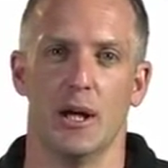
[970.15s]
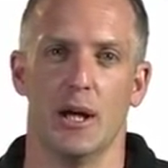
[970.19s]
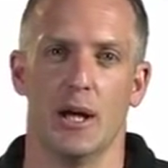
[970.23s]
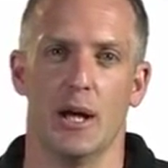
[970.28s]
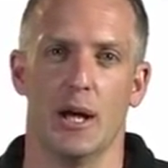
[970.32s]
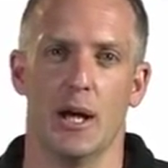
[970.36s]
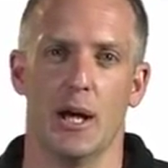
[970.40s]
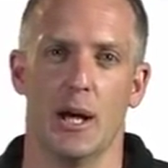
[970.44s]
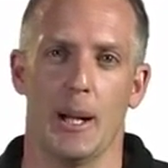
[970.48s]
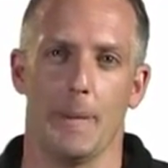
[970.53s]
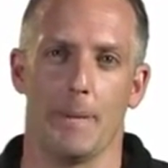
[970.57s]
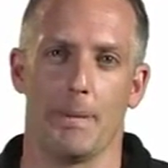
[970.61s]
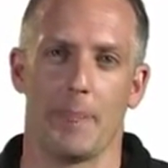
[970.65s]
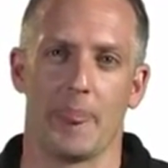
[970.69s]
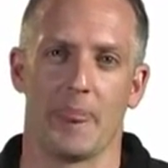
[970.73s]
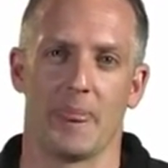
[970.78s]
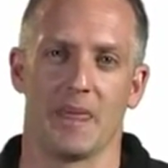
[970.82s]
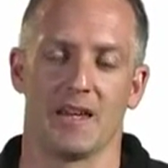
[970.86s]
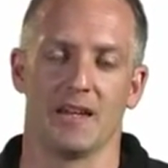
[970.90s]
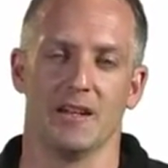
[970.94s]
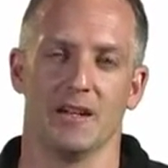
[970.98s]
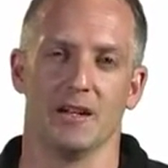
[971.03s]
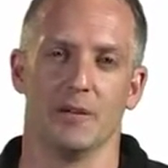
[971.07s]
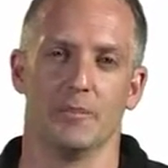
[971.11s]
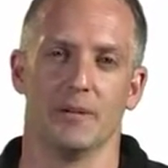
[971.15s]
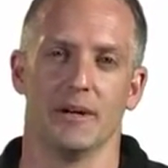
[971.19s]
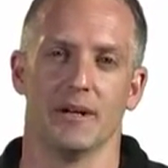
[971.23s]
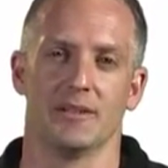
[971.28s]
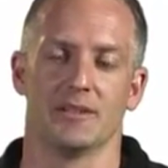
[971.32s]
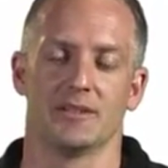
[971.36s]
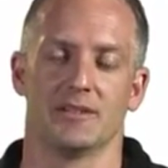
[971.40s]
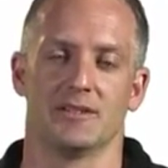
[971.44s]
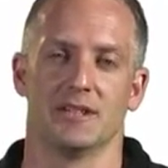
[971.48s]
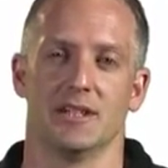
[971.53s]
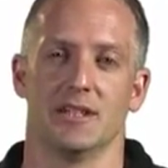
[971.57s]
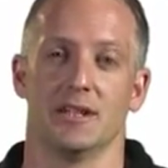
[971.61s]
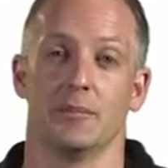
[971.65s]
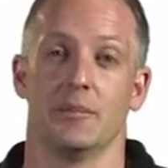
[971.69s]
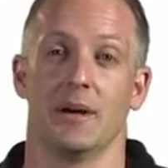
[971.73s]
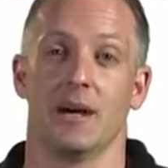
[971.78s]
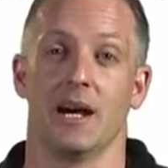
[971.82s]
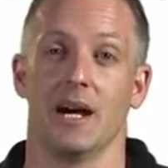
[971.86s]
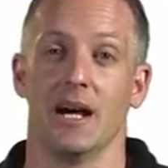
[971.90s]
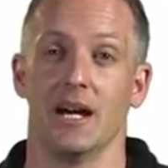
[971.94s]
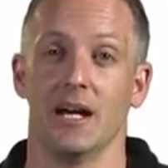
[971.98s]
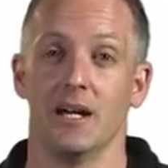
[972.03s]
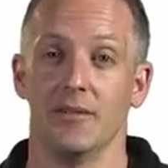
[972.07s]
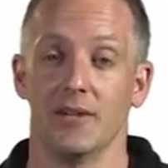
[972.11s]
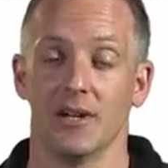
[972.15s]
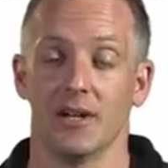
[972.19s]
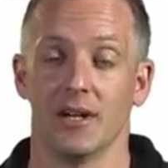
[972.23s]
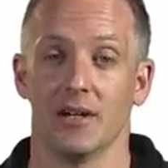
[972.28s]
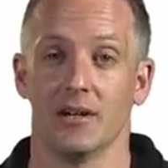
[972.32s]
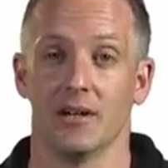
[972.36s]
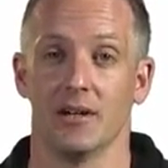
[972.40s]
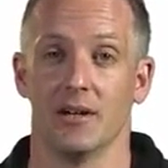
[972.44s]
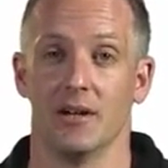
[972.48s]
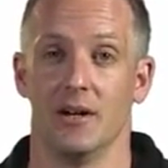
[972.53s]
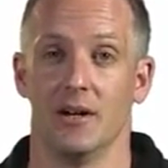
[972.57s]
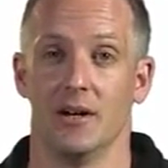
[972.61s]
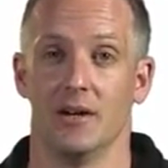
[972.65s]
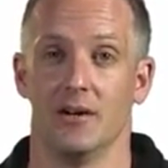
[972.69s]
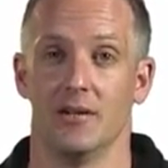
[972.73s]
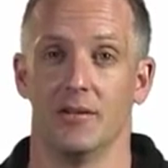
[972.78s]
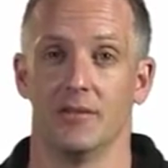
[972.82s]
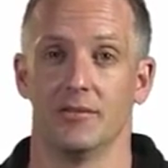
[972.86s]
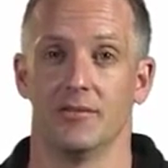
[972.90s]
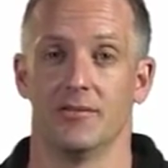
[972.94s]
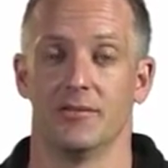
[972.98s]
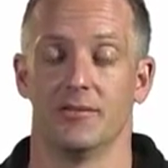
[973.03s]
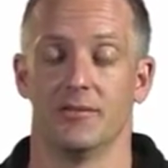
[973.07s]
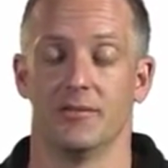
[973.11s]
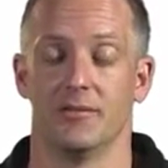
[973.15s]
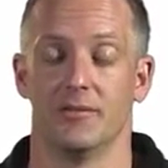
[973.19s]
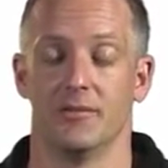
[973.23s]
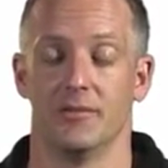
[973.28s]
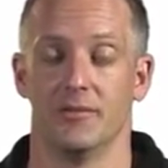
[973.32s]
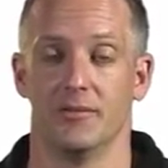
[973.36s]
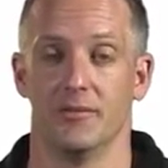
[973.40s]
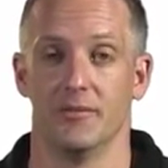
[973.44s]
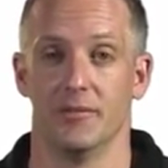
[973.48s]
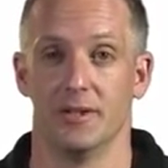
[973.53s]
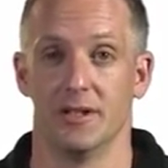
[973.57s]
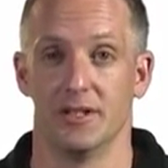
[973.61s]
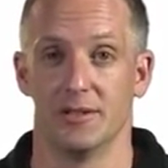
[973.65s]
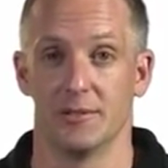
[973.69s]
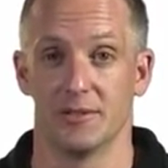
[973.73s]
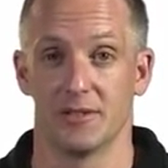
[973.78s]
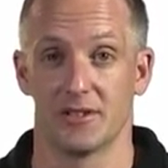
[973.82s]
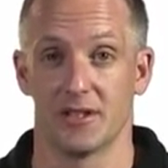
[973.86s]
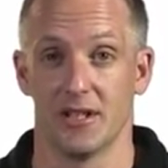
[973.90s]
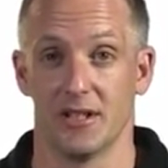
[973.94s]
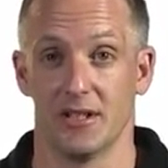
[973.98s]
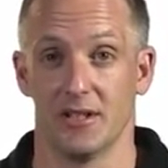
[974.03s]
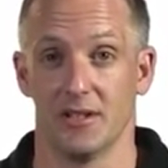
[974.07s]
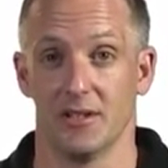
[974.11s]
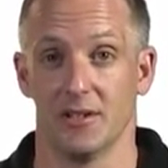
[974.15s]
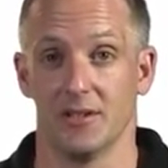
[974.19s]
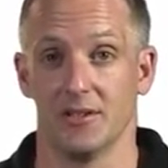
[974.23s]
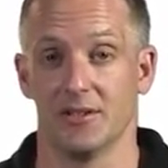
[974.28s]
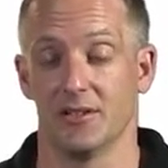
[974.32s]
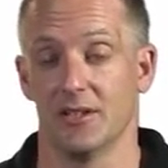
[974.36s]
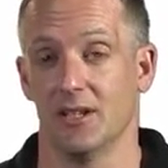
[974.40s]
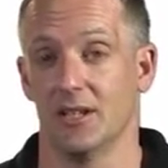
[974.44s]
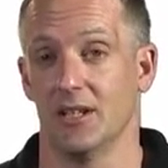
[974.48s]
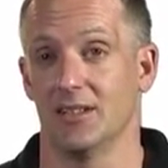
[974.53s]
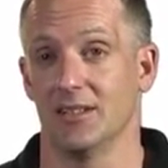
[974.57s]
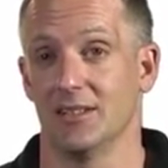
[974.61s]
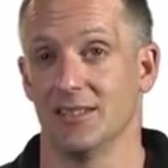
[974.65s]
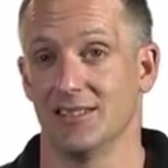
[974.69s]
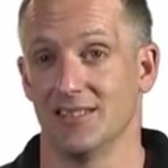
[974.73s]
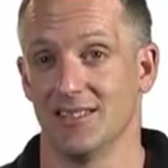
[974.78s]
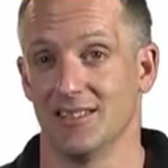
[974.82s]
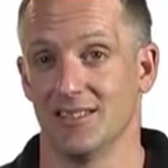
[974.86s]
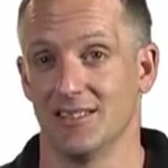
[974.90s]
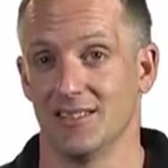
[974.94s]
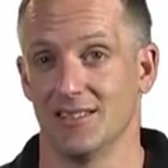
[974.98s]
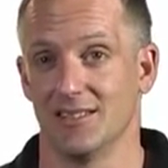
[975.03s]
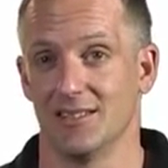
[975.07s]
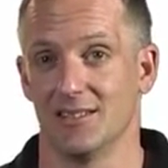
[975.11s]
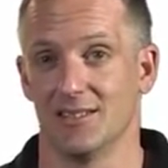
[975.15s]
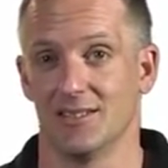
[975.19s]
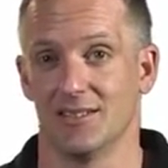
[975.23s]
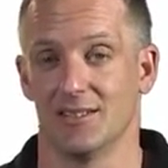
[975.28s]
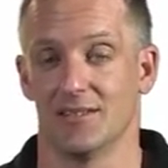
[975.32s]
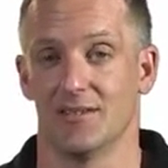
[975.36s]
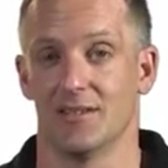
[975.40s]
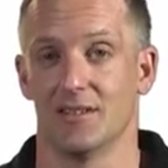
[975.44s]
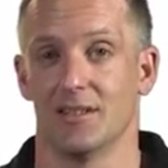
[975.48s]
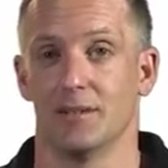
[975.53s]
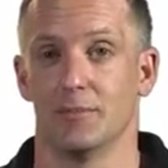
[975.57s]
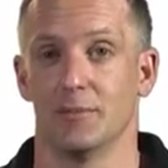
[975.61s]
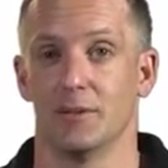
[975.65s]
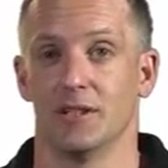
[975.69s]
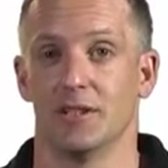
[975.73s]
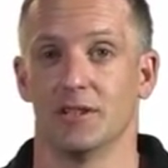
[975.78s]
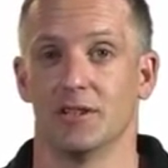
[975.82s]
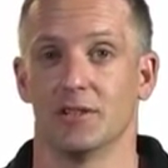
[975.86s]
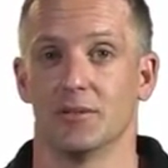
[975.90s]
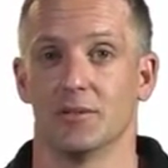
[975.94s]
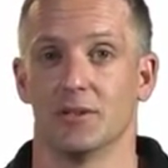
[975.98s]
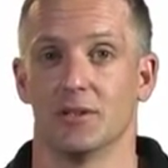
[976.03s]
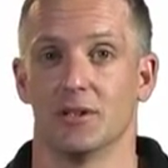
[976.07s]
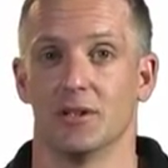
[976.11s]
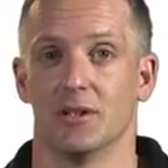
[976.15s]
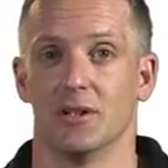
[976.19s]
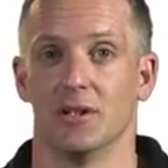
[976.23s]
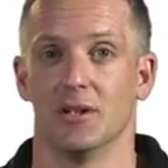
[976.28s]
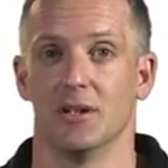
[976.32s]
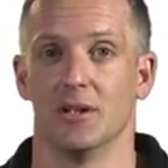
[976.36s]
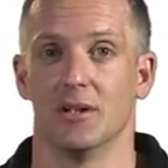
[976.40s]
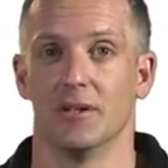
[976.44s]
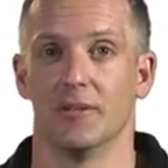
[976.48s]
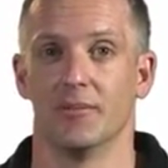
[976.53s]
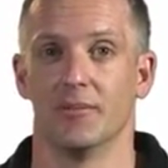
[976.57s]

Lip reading: Can help understand the behaviour of these mosquitoes and these diseases if they begin to occur.